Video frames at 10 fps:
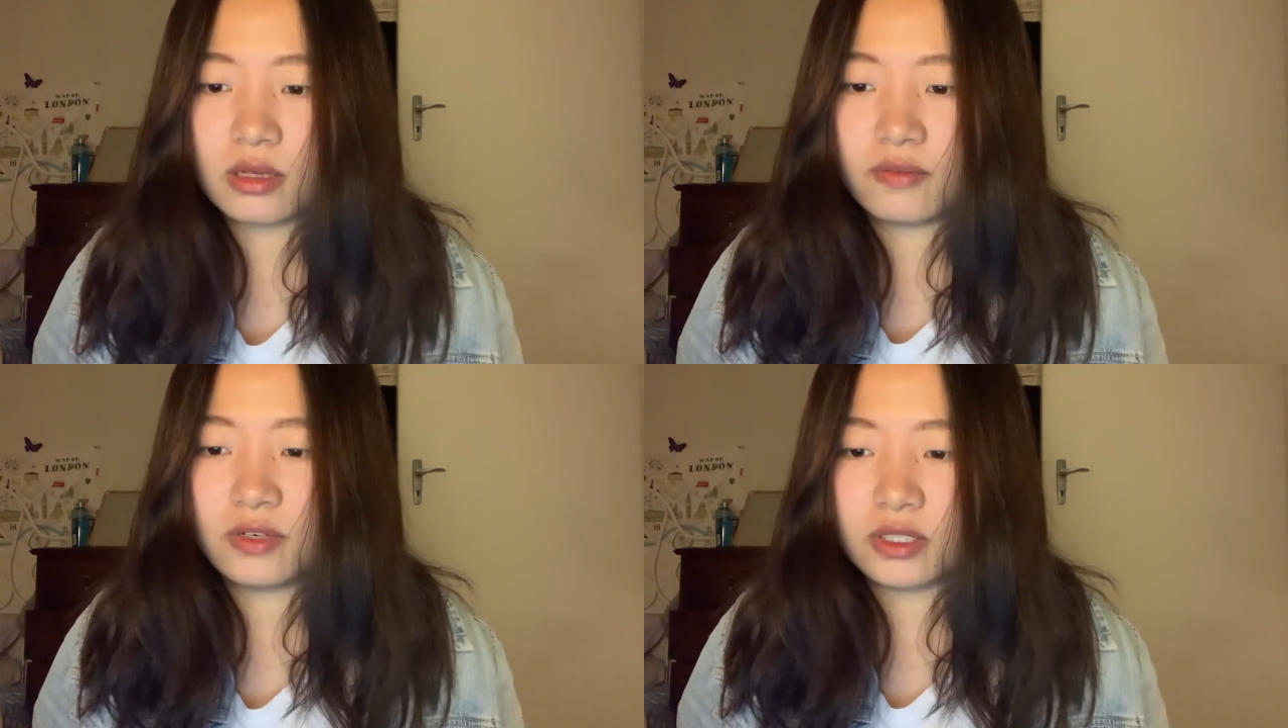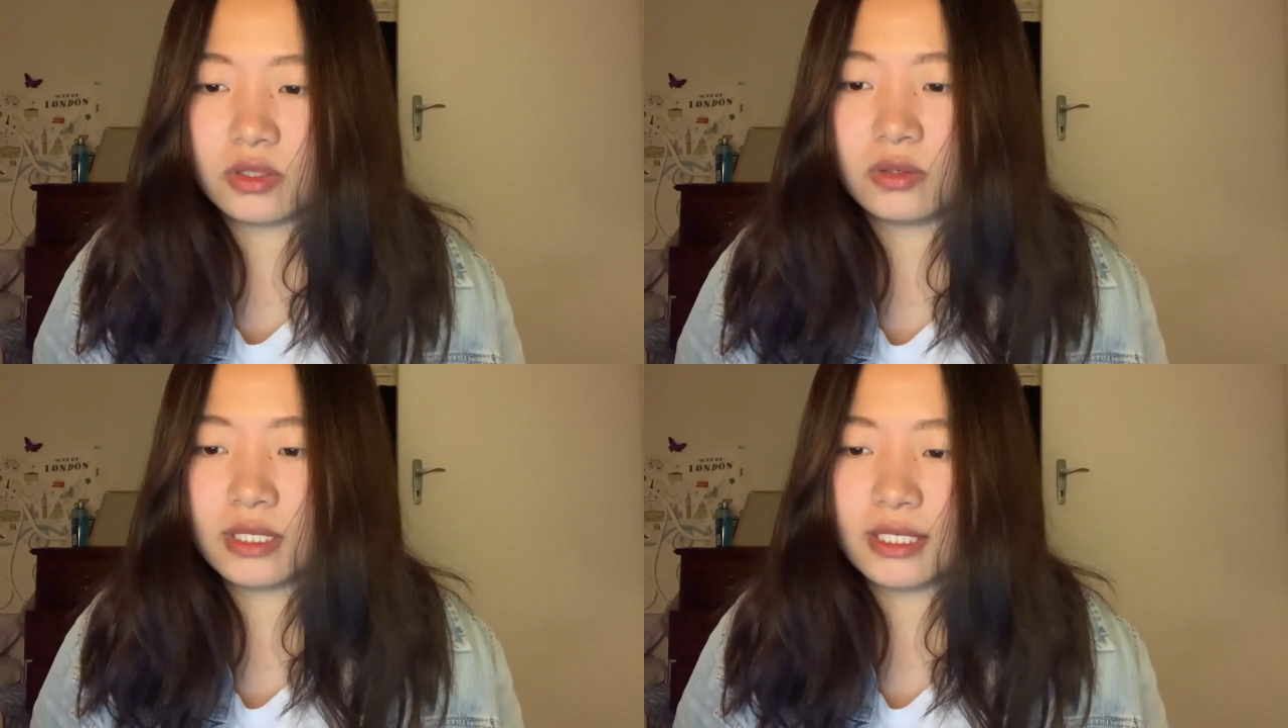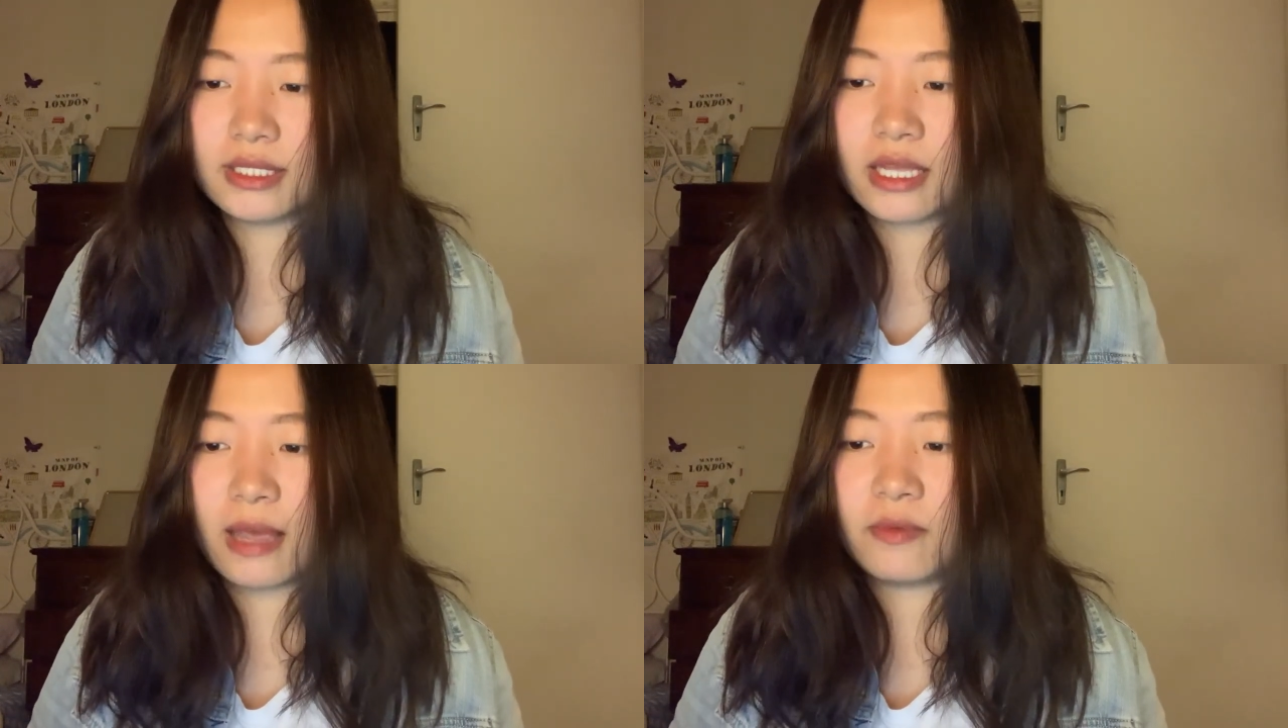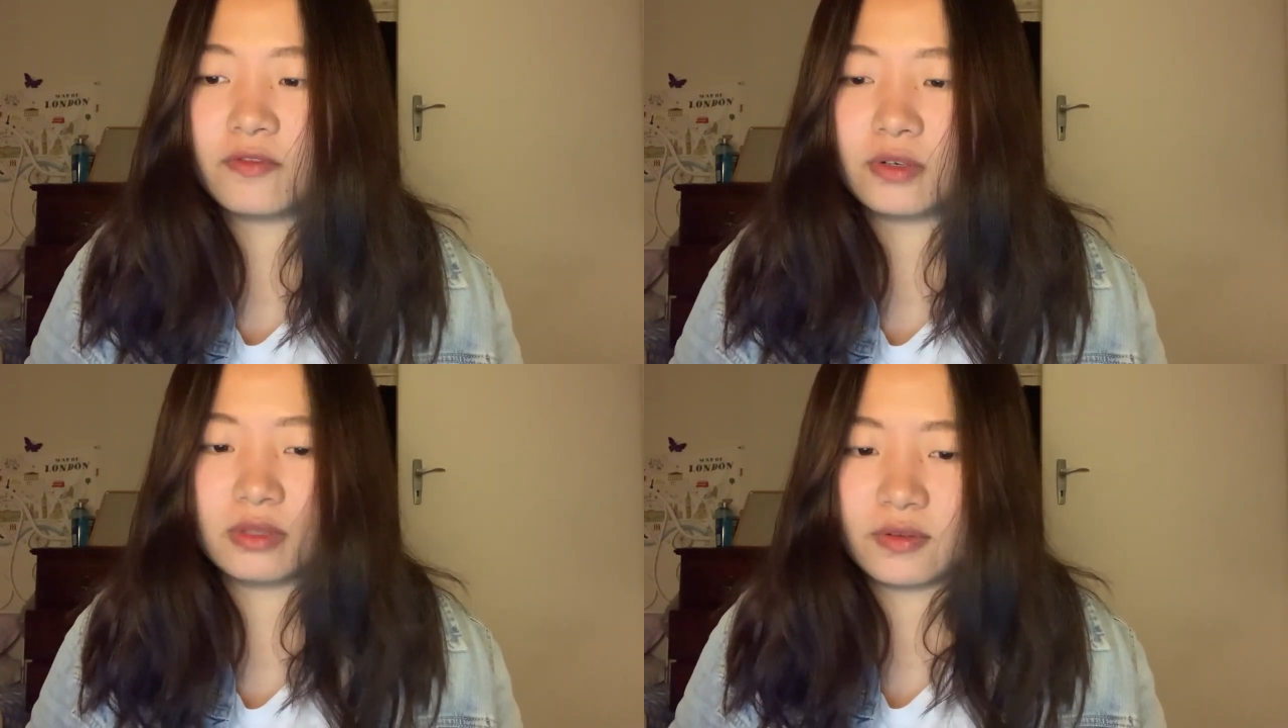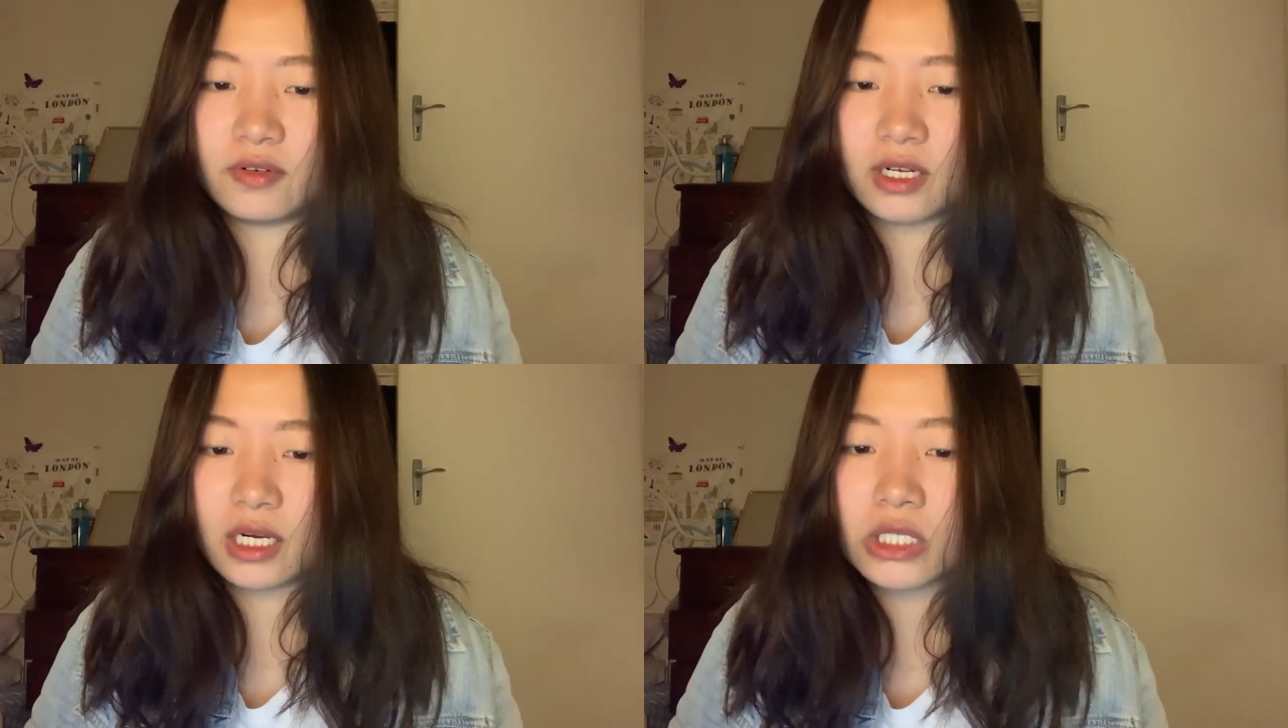of the students came from
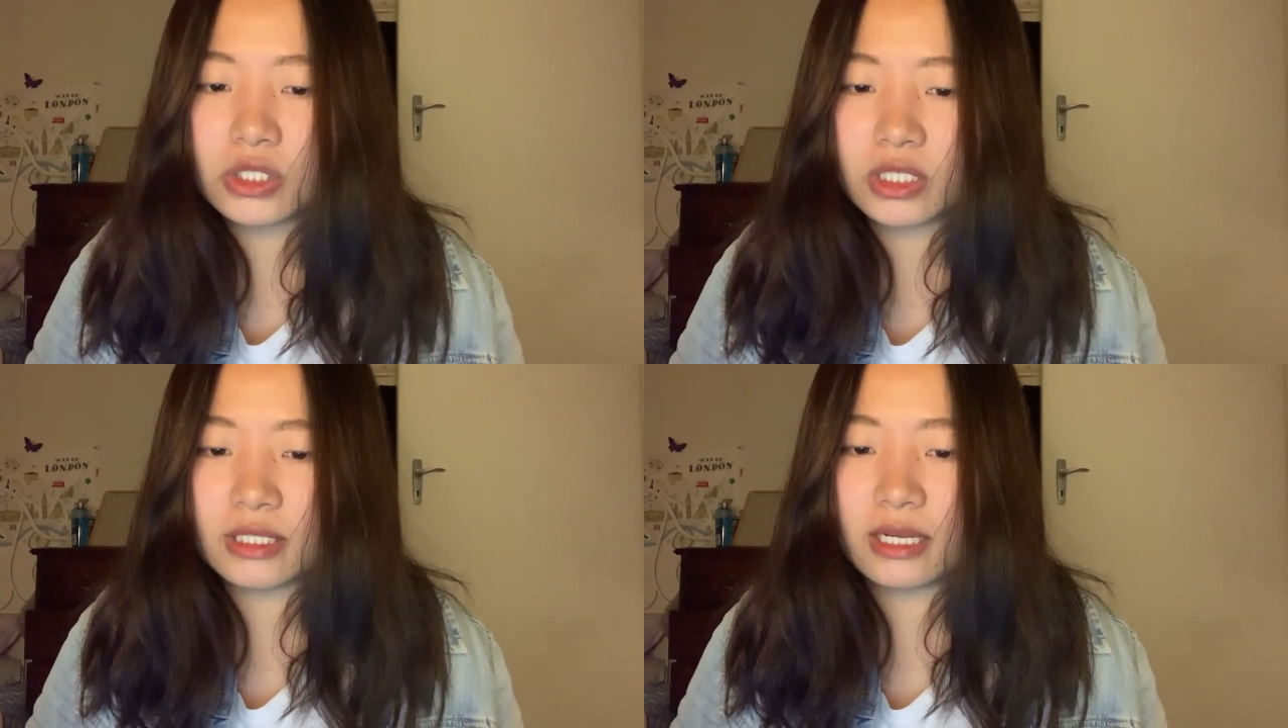different countries